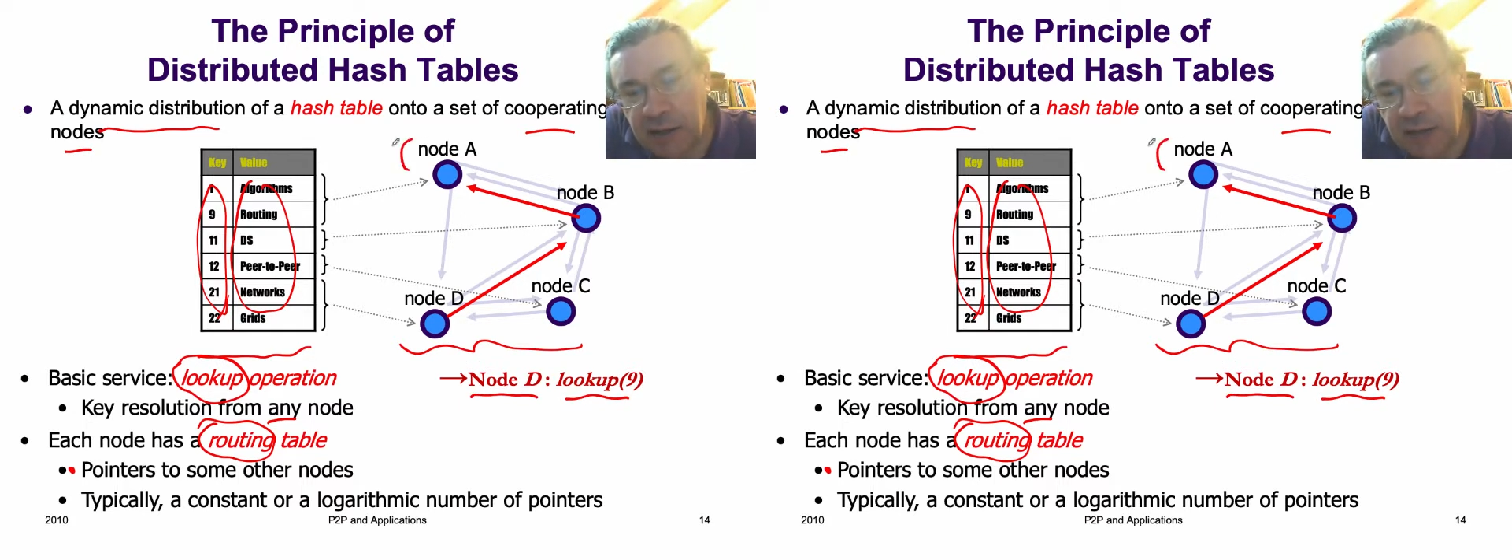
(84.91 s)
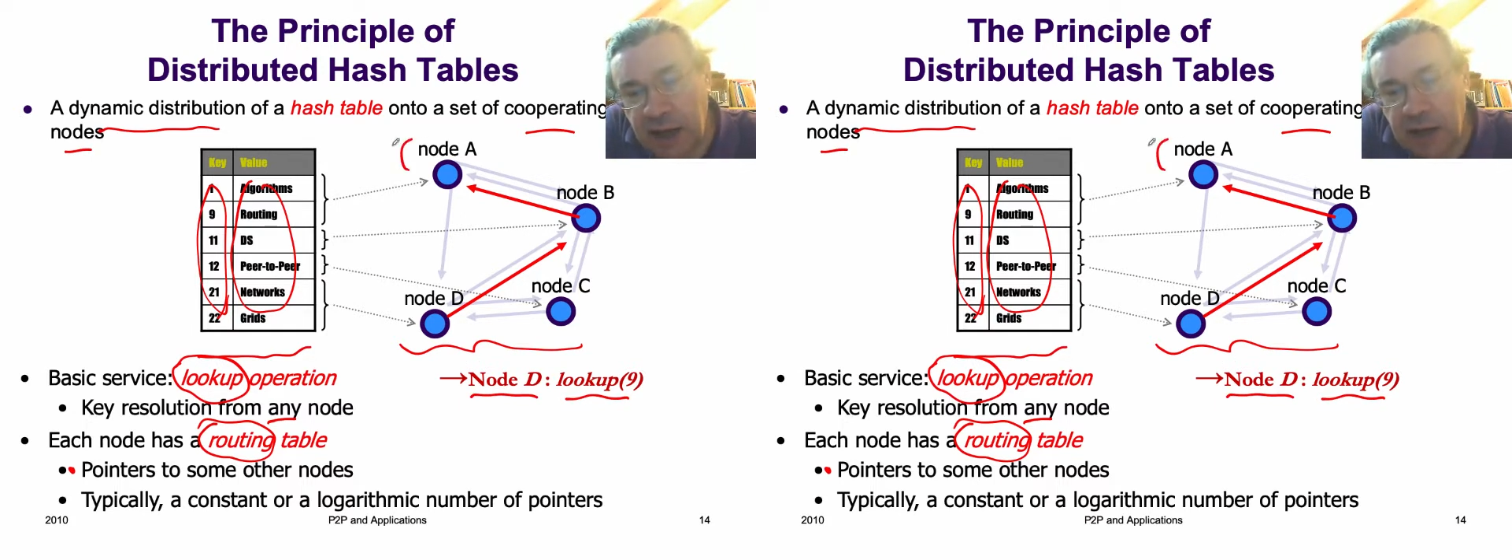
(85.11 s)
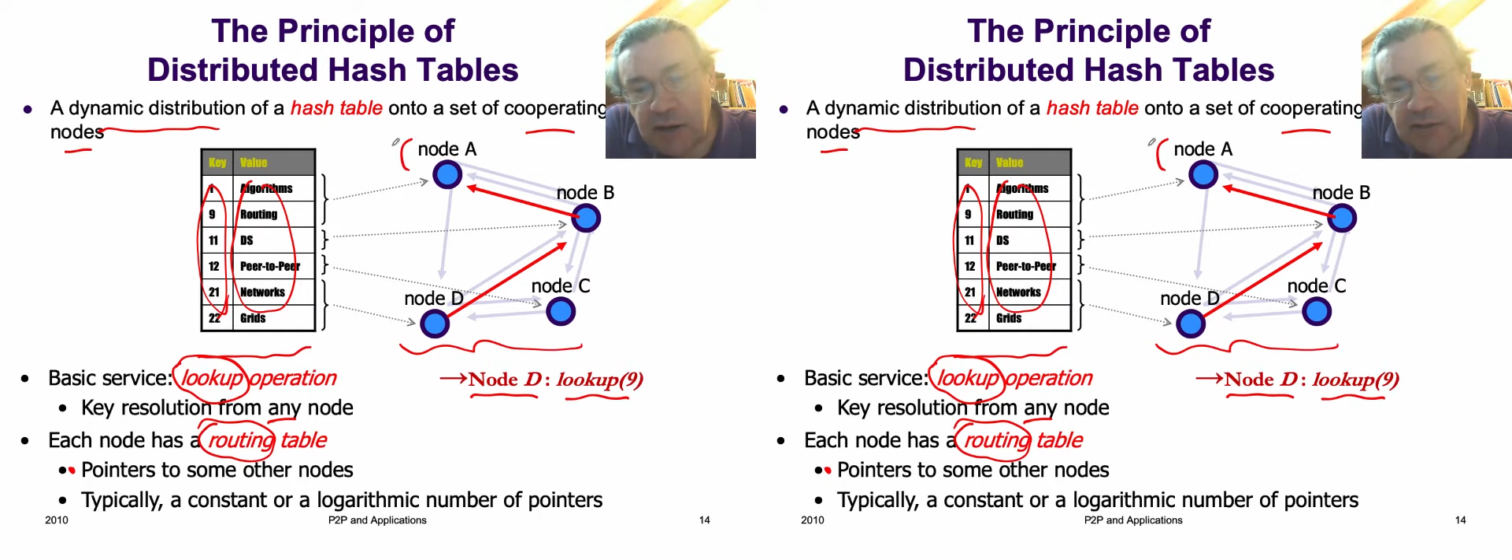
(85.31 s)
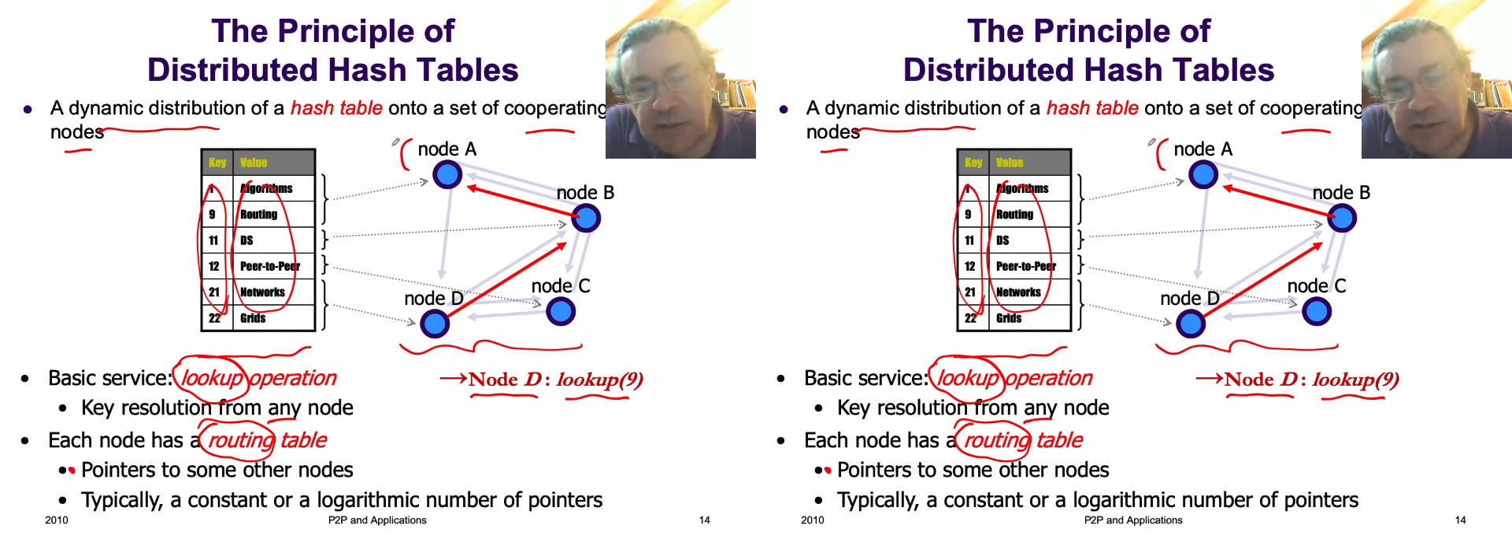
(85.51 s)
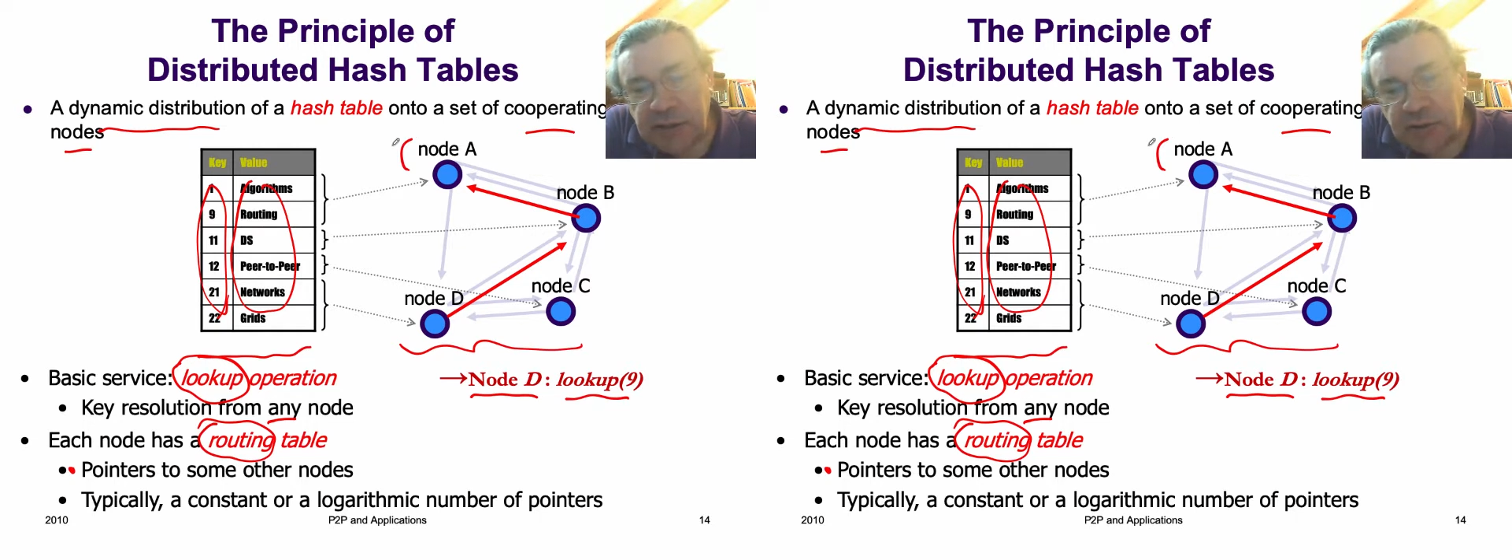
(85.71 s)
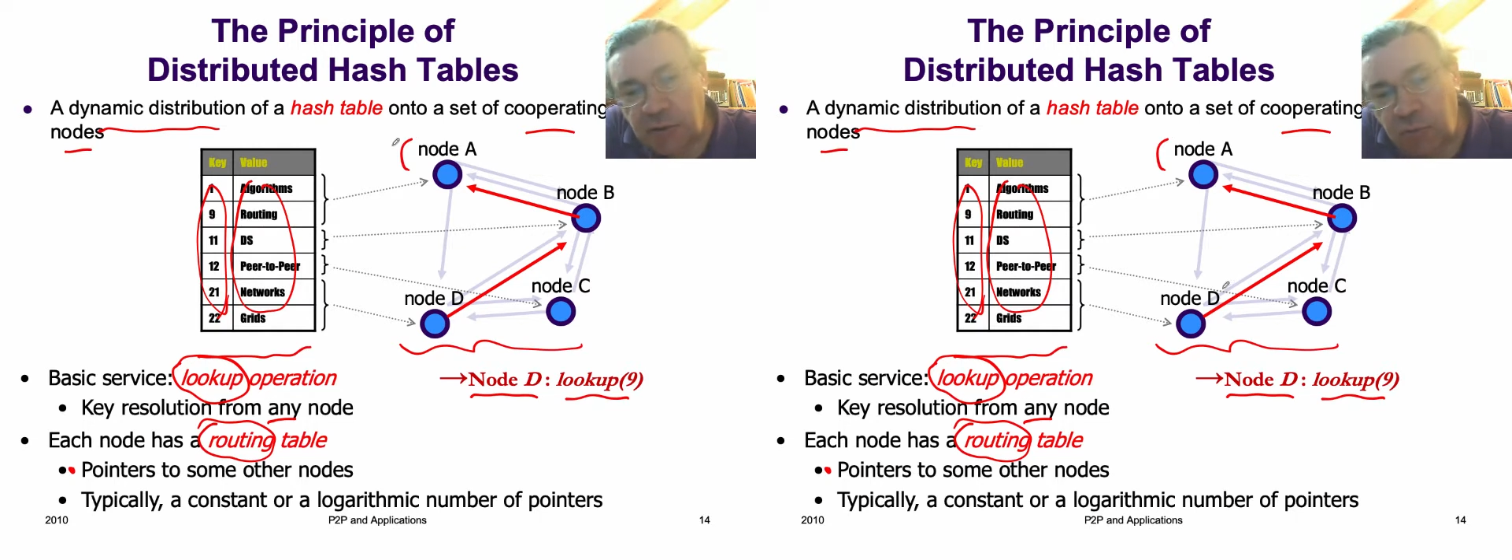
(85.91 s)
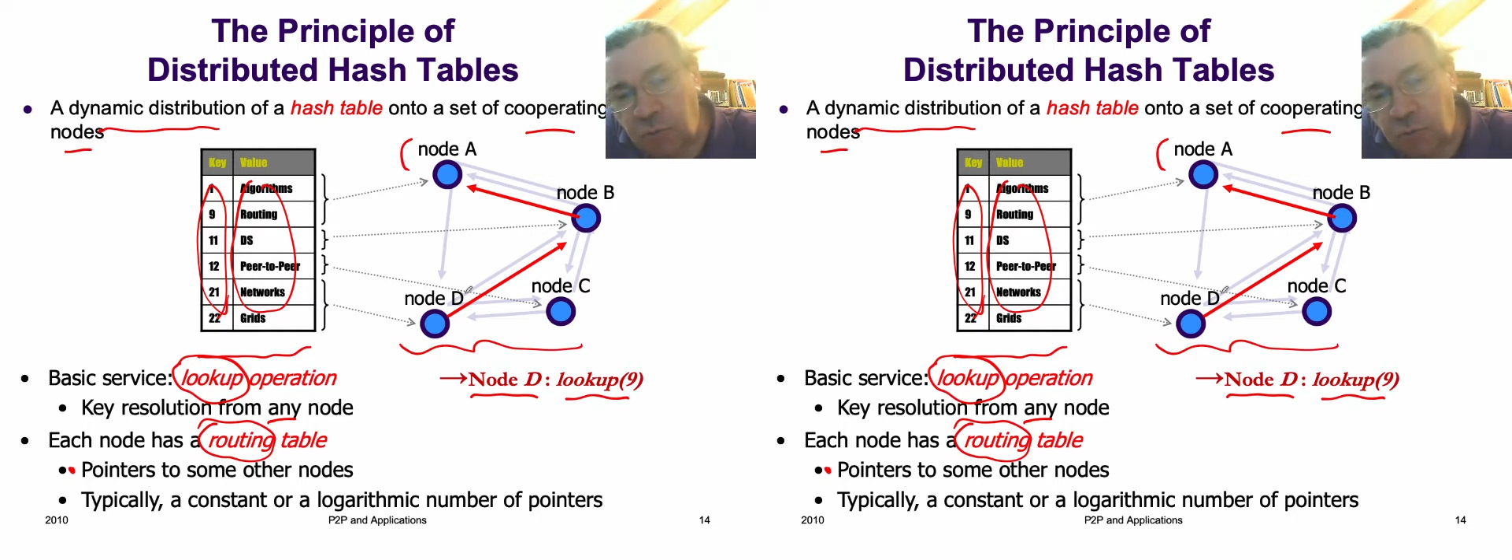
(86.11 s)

then the system